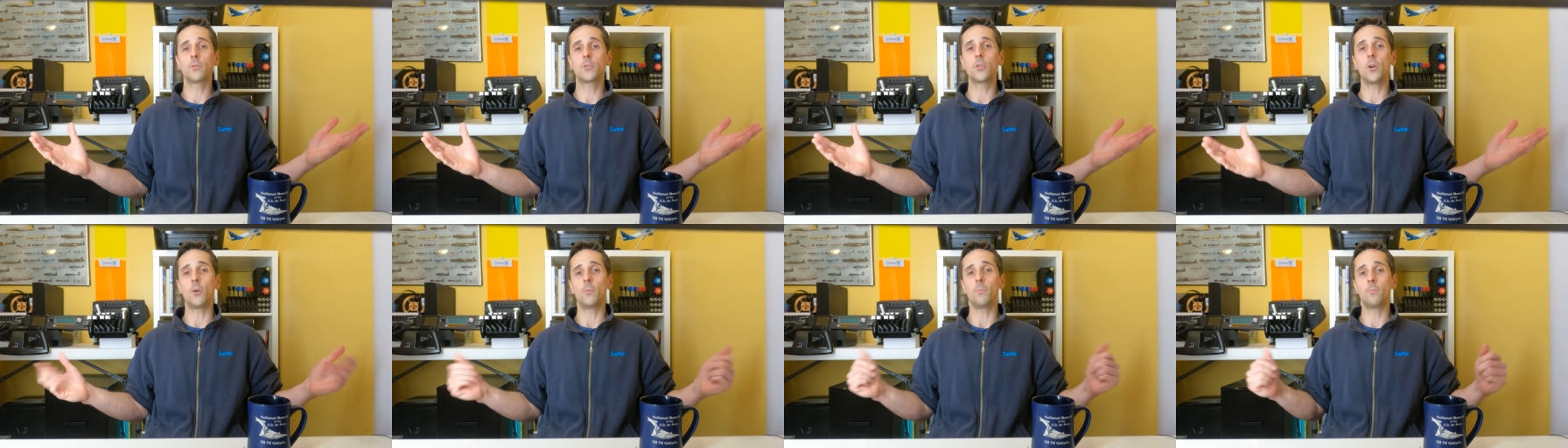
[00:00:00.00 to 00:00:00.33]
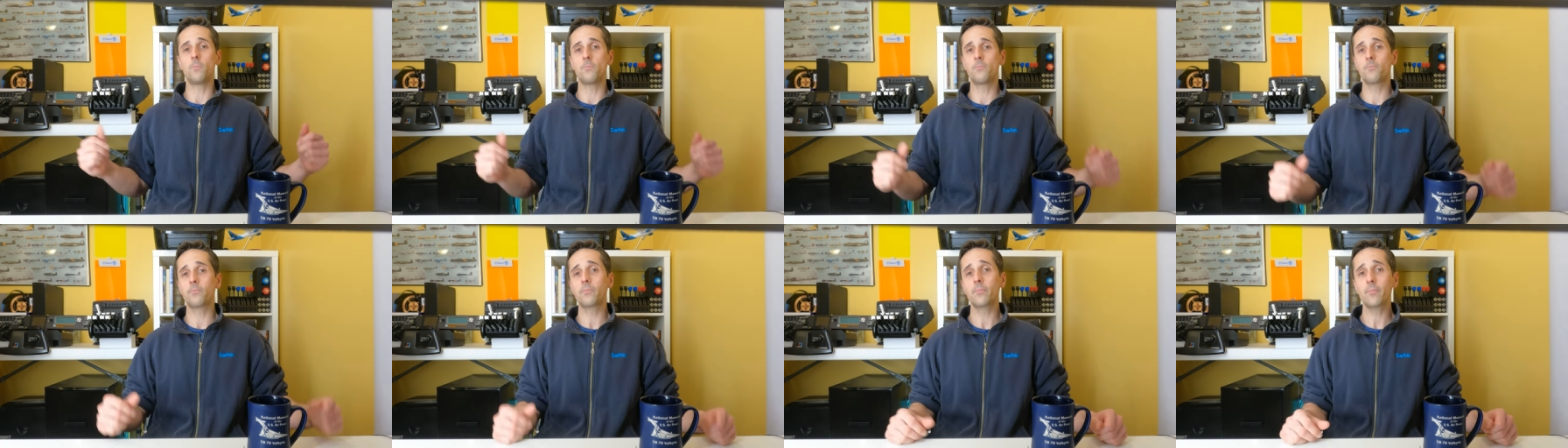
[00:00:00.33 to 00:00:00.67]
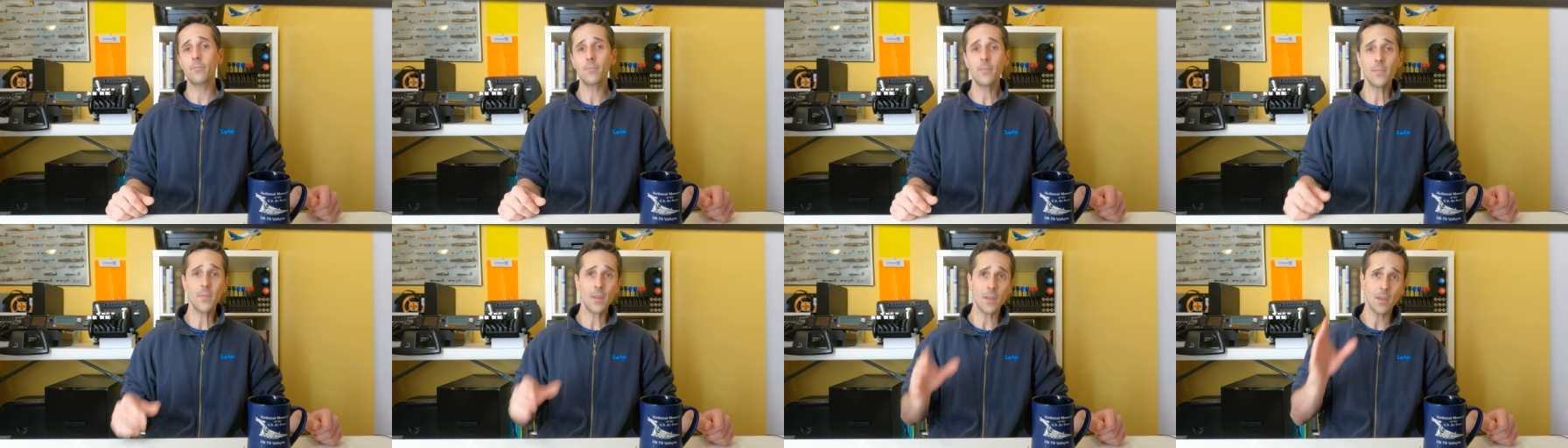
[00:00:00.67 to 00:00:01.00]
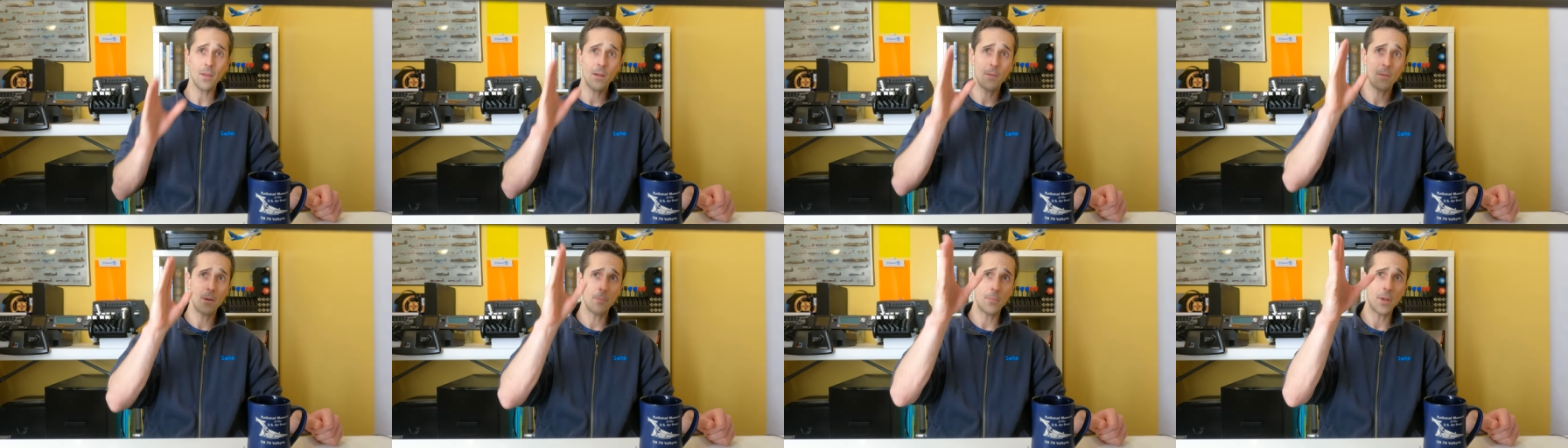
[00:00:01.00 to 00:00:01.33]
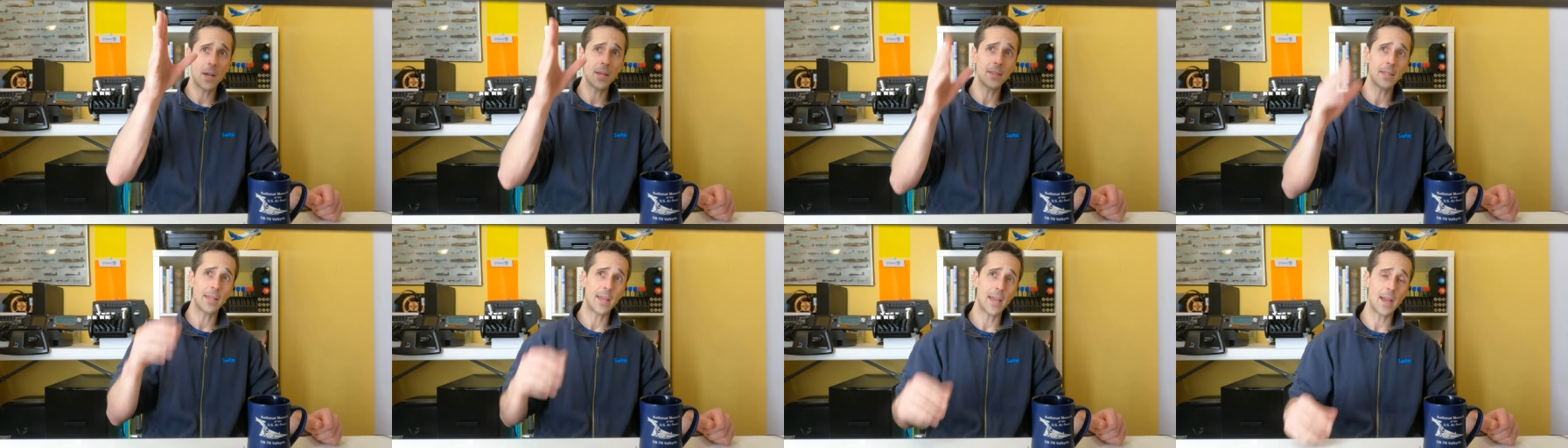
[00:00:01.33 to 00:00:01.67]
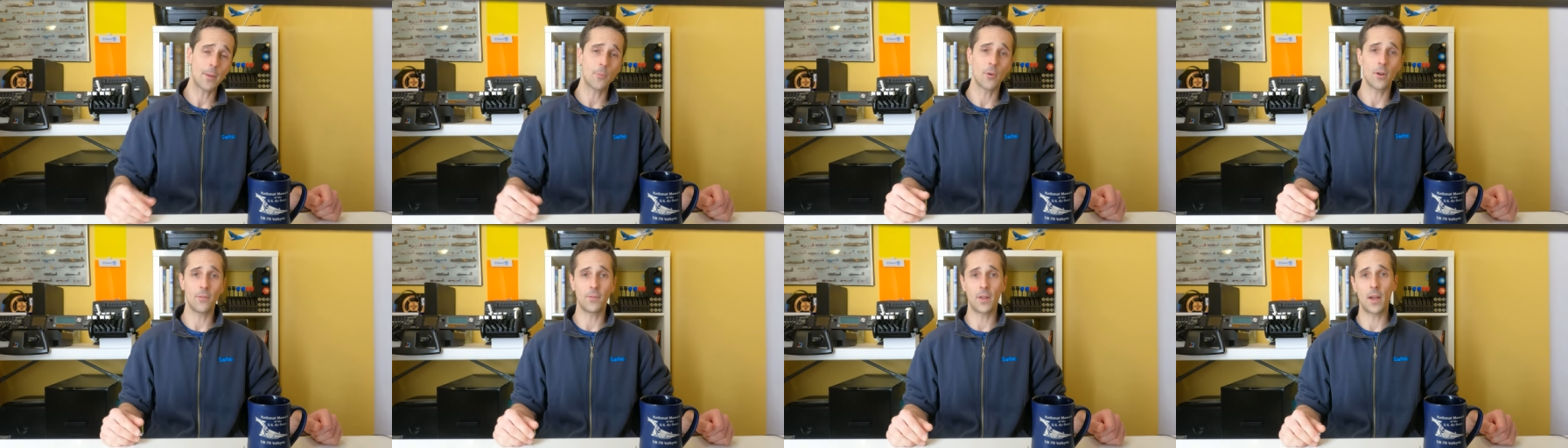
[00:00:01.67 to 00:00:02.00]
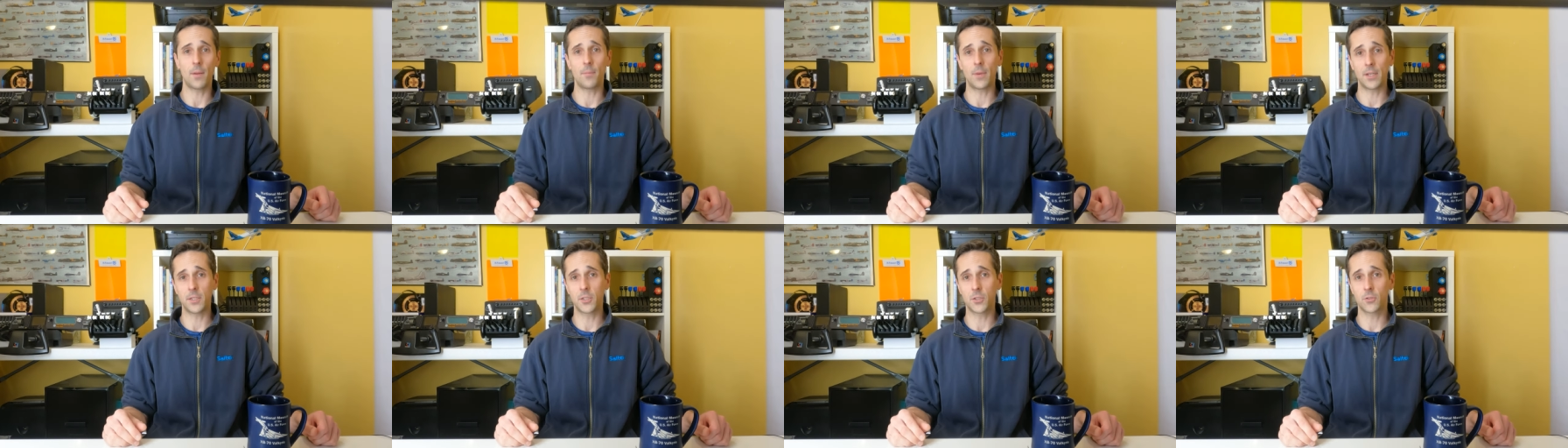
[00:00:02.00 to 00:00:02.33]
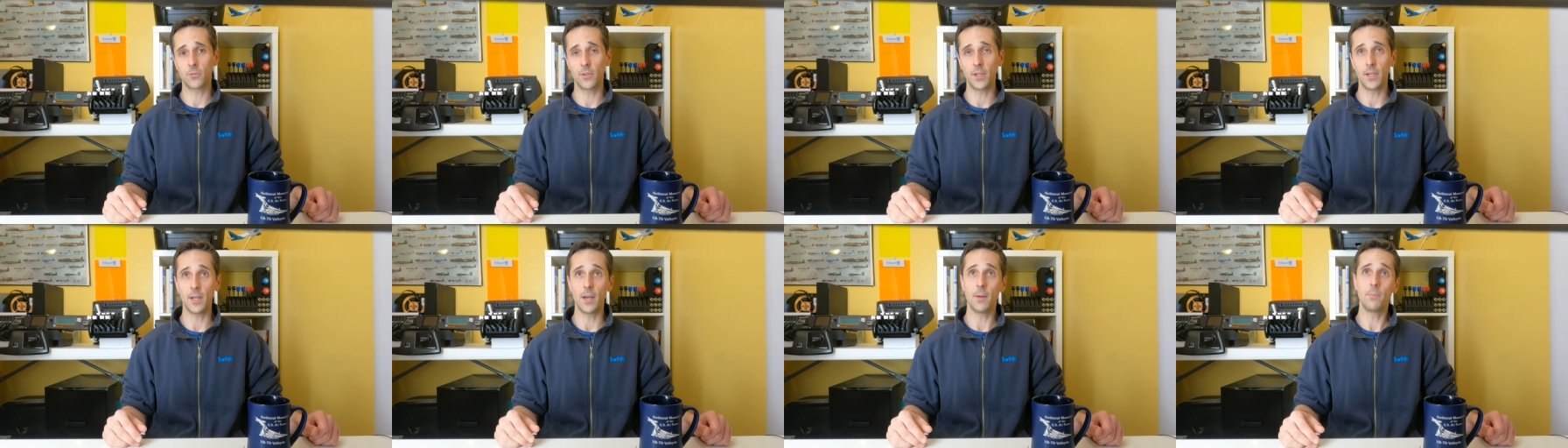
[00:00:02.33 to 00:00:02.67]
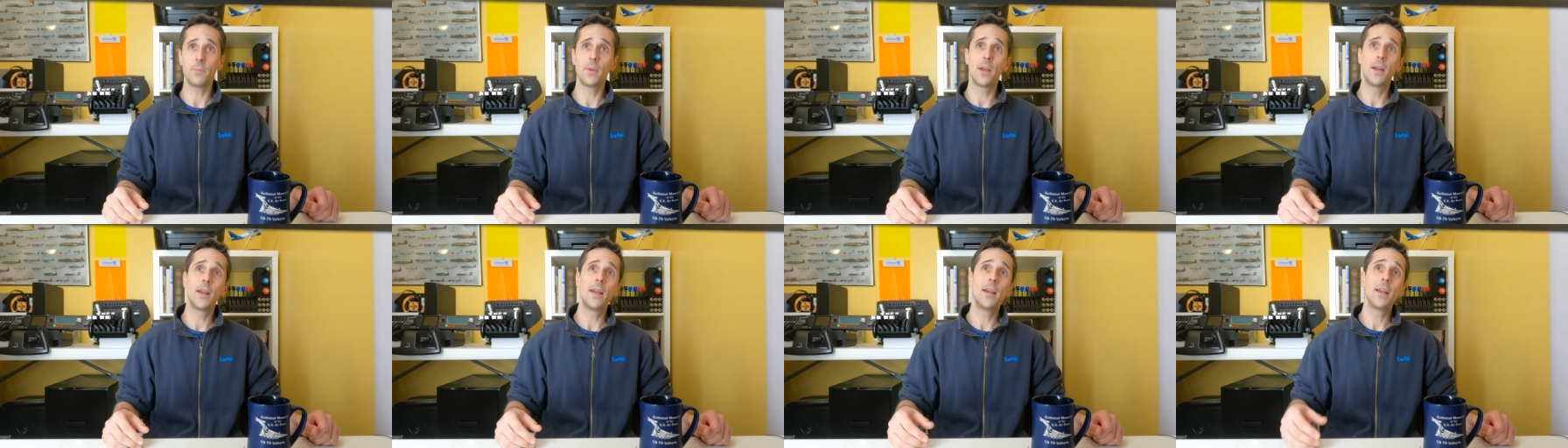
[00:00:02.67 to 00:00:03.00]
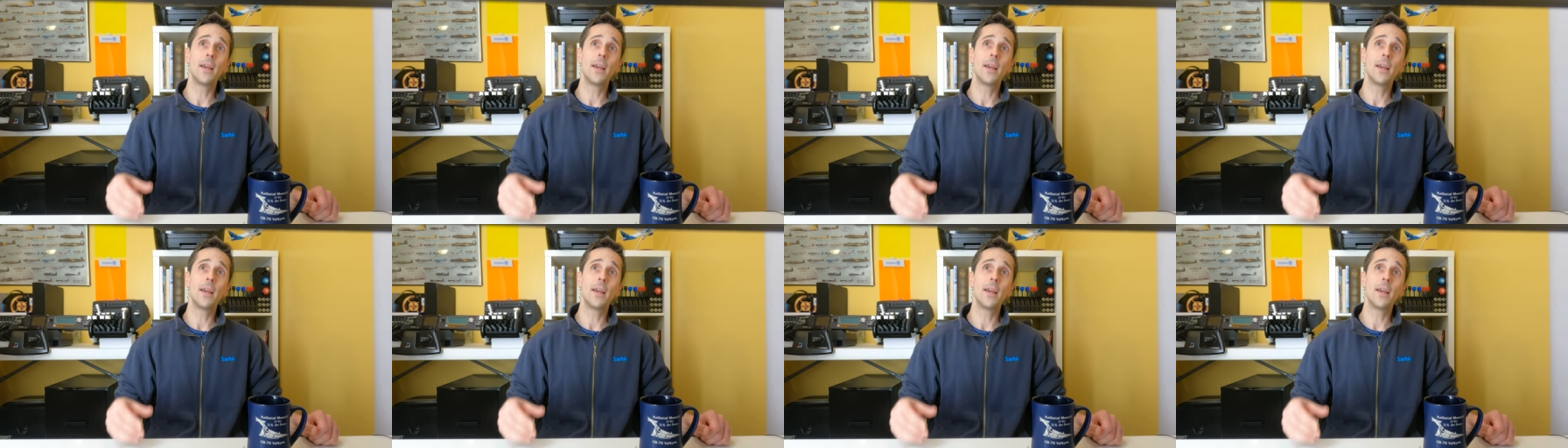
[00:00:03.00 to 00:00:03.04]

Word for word: So behind the camera, I've got my screen up.